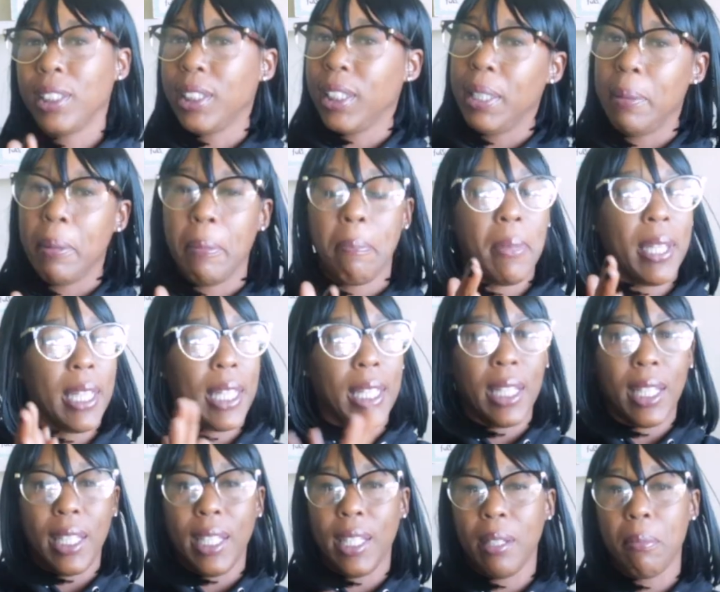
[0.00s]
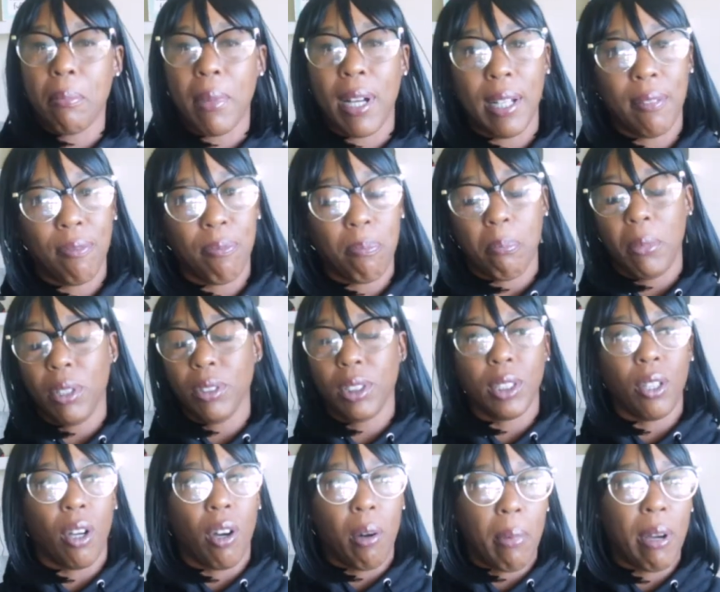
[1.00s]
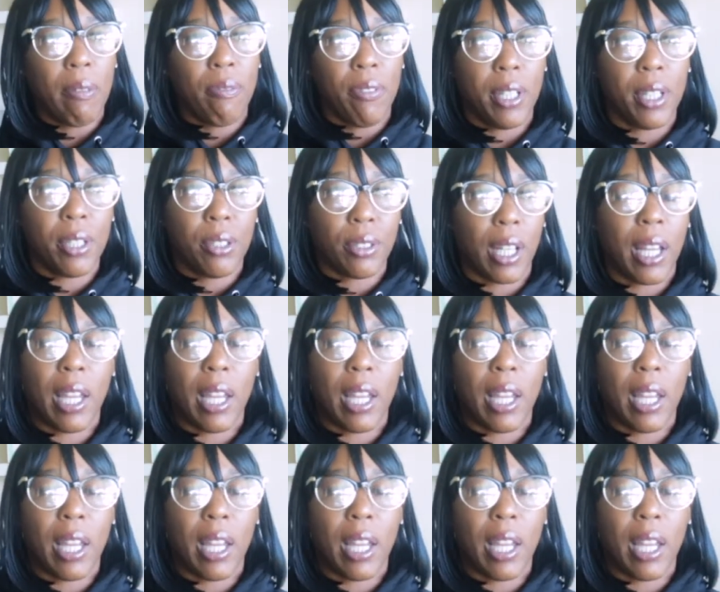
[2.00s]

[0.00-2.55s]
see me in any of my, mostly all my videos,